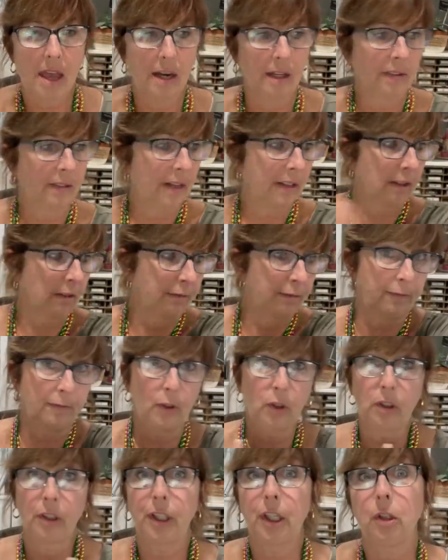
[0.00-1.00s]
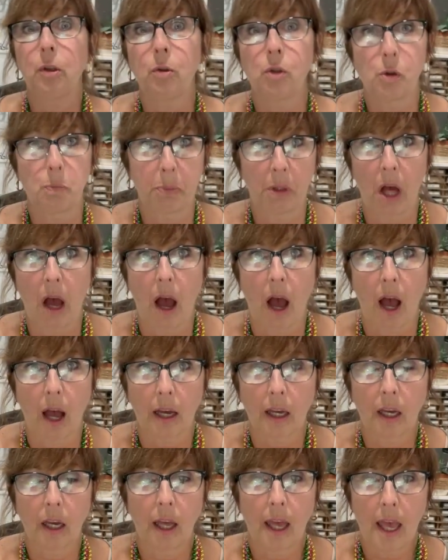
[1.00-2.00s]
in like a full huge
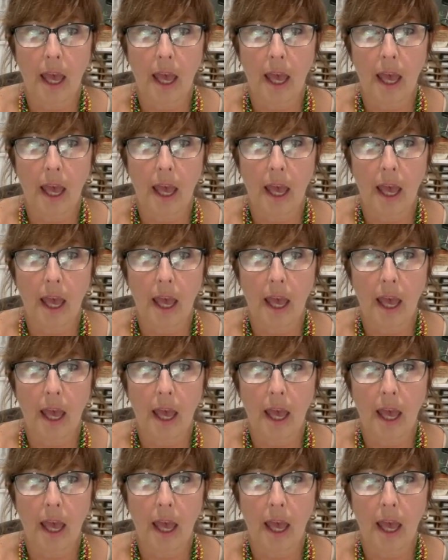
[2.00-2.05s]
block